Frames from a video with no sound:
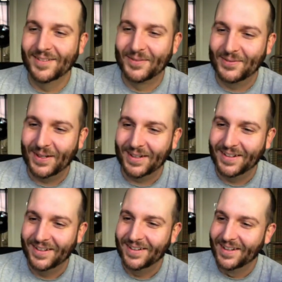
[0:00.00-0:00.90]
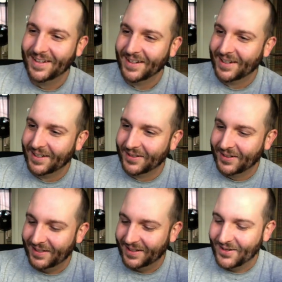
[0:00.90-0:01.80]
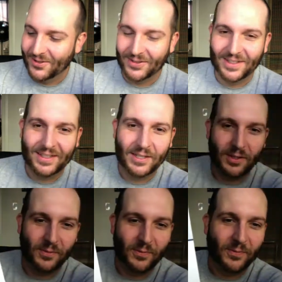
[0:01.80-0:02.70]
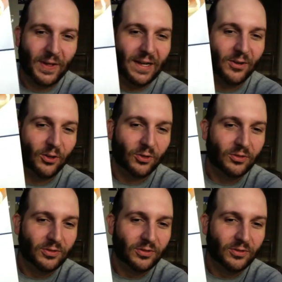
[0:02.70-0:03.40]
fuck, what's it called? This is a fennel.